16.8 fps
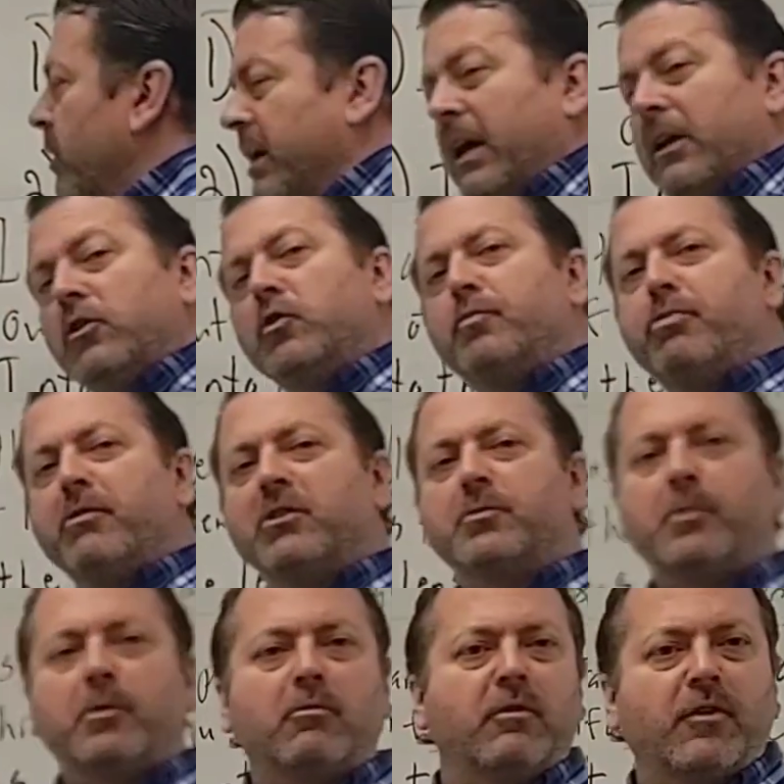we got to use
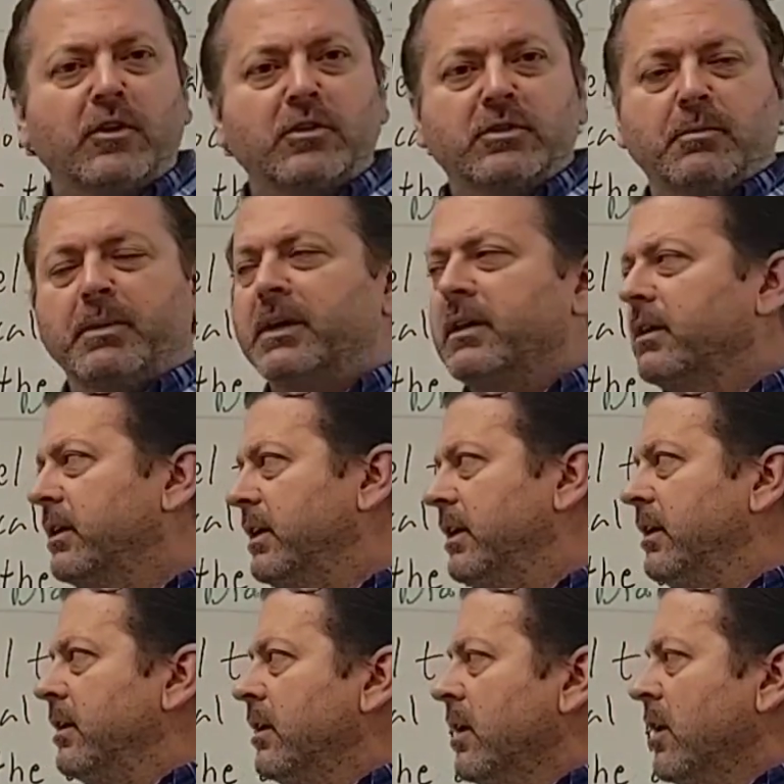principal
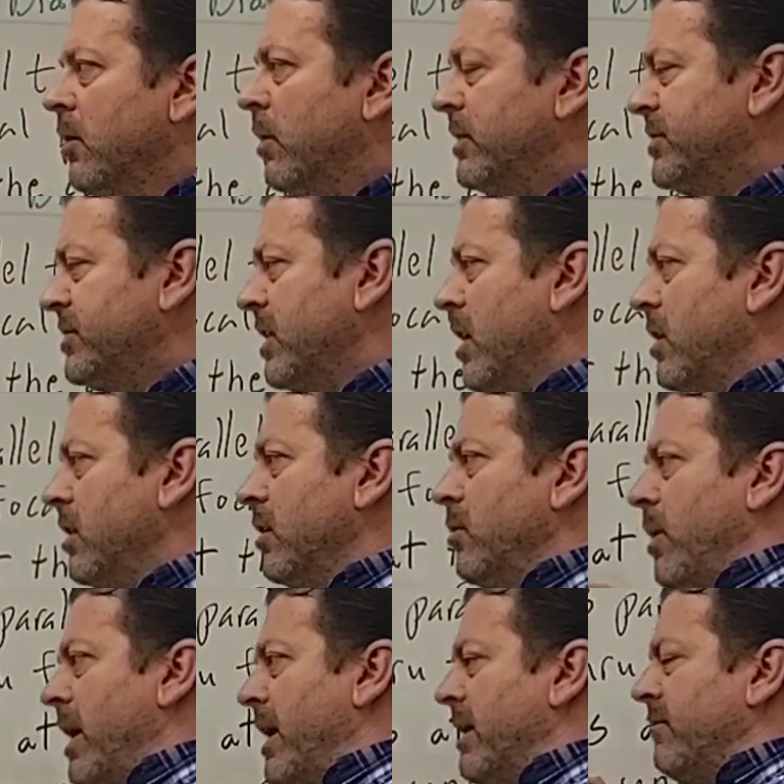reversibility. What's the only
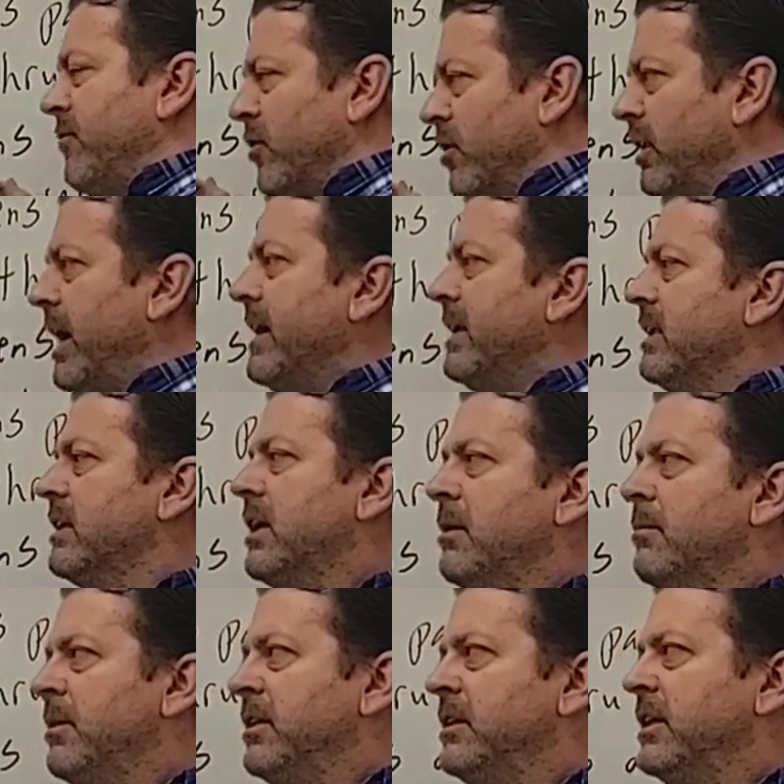way for light to
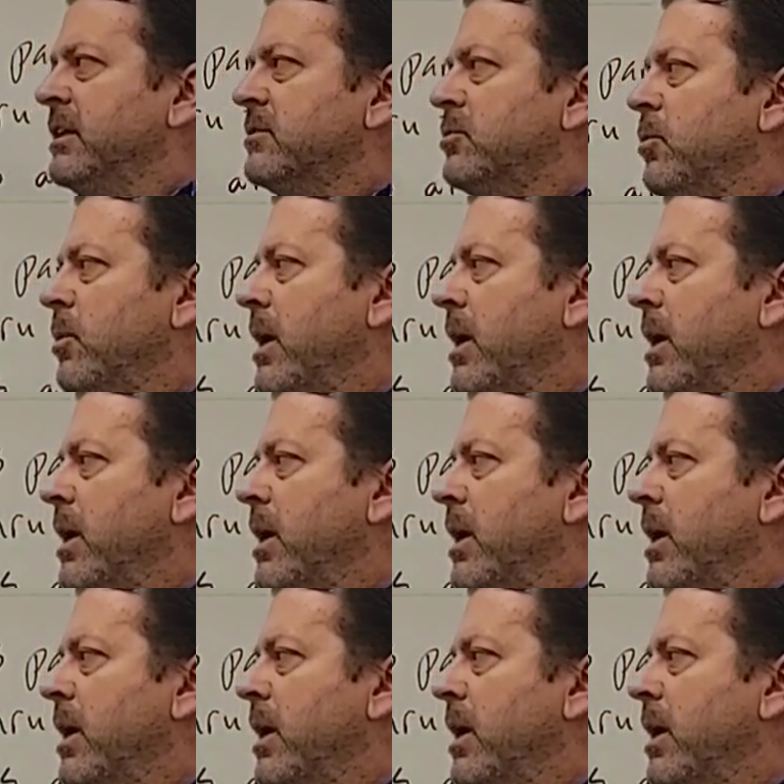come in this